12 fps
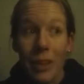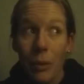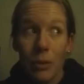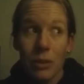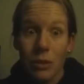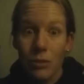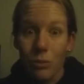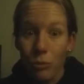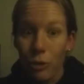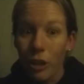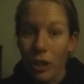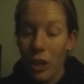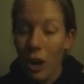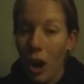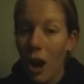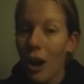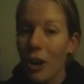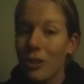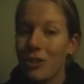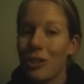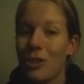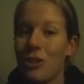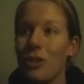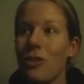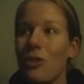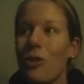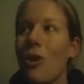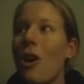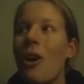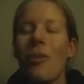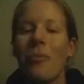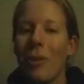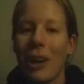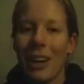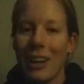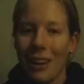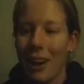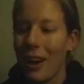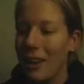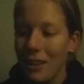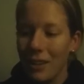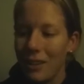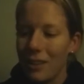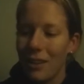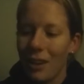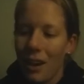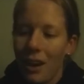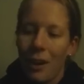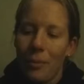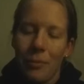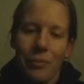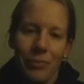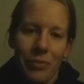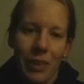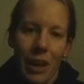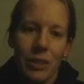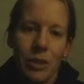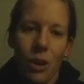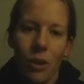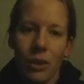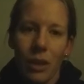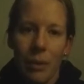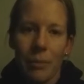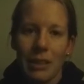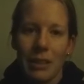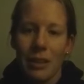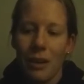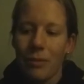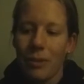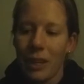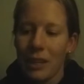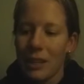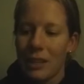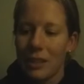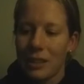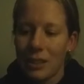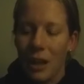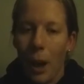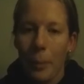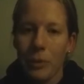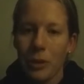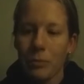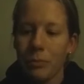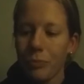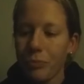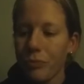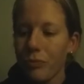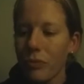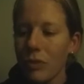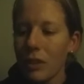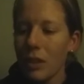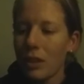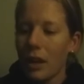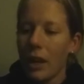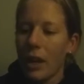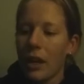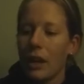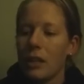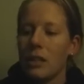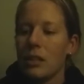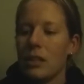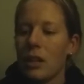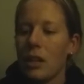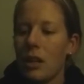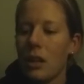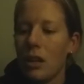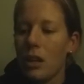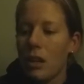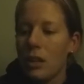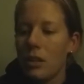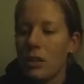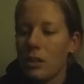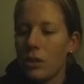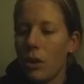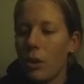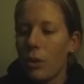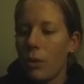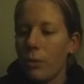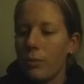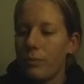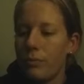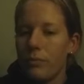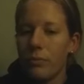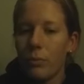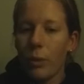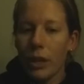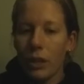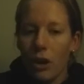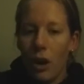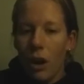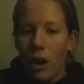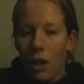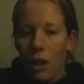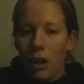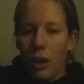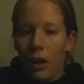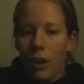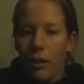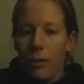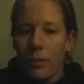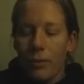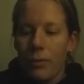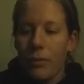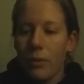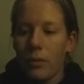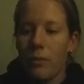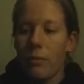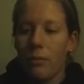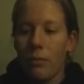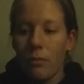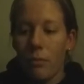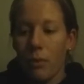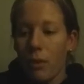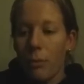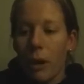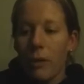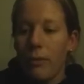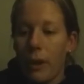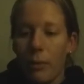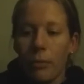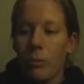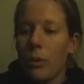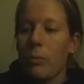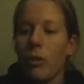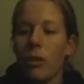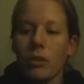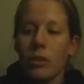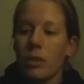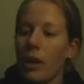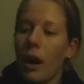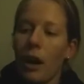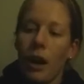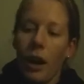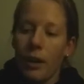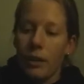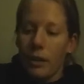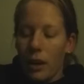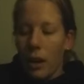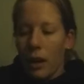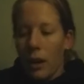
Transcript: That was really hard to do, but I don't let myself like get stopped. And so with all of my family members, yeah, I